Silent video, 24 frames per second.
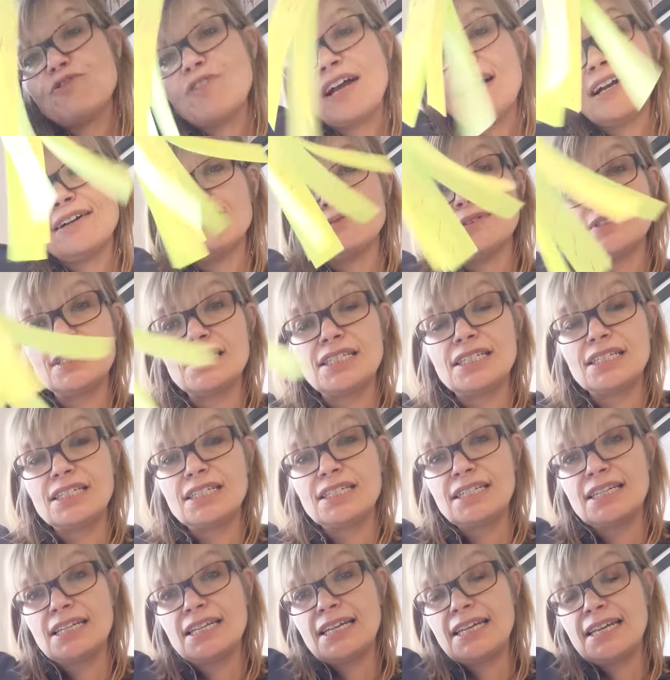around
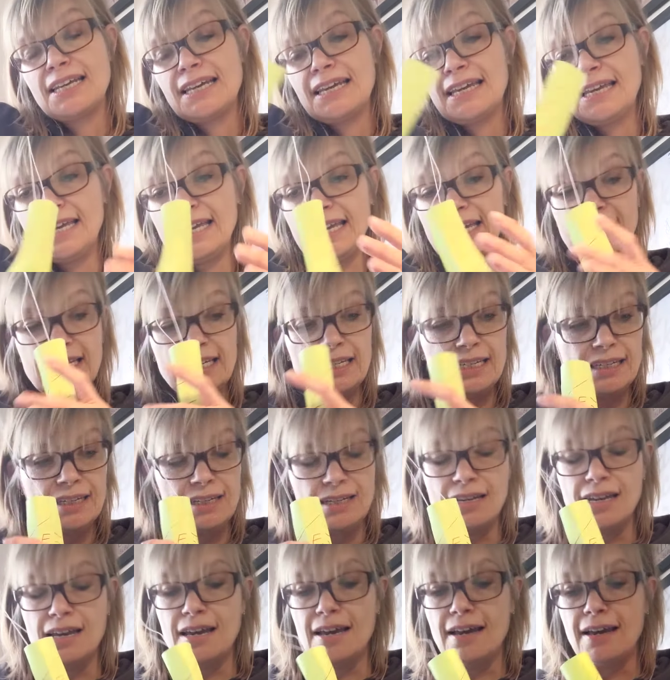in
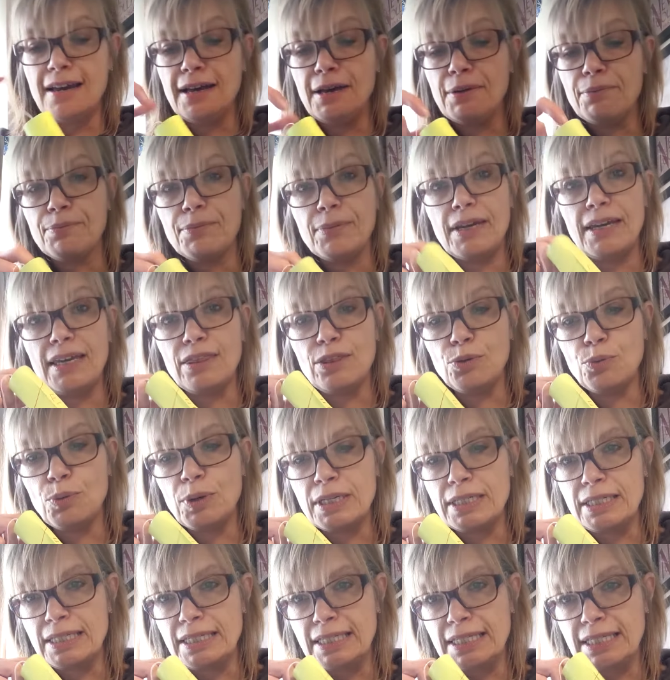the
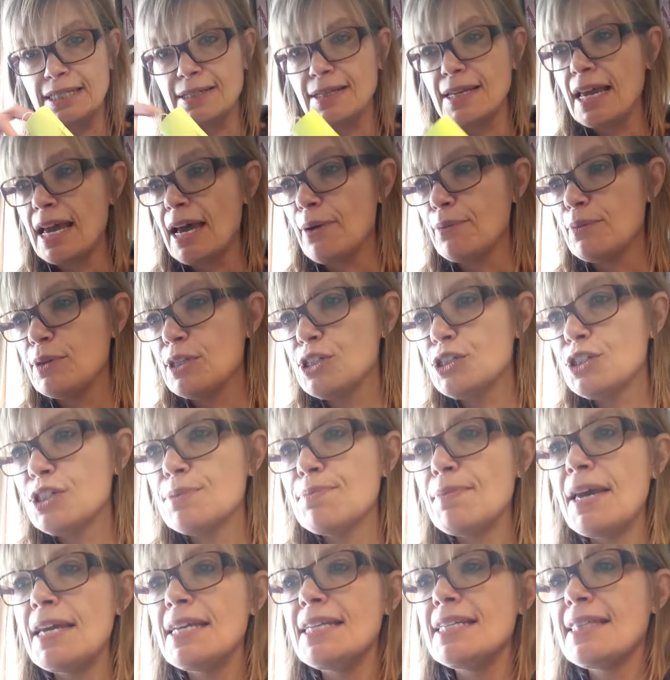wind. And we just
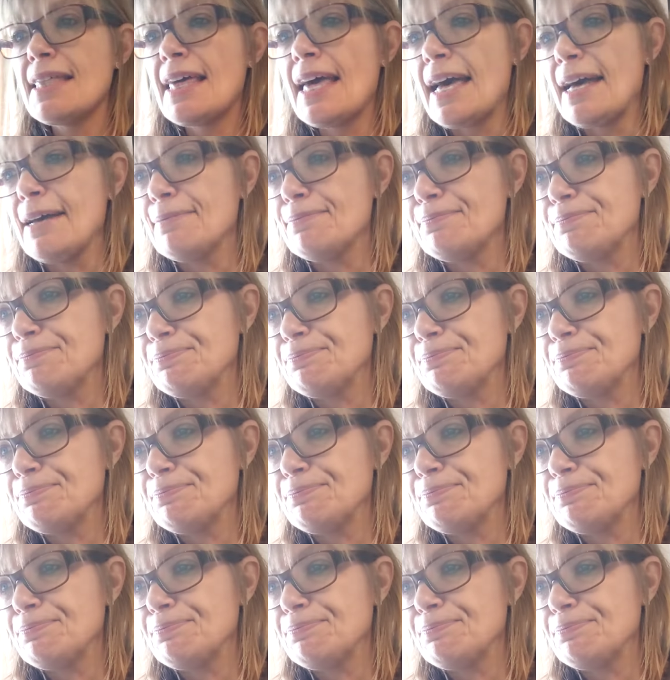made that.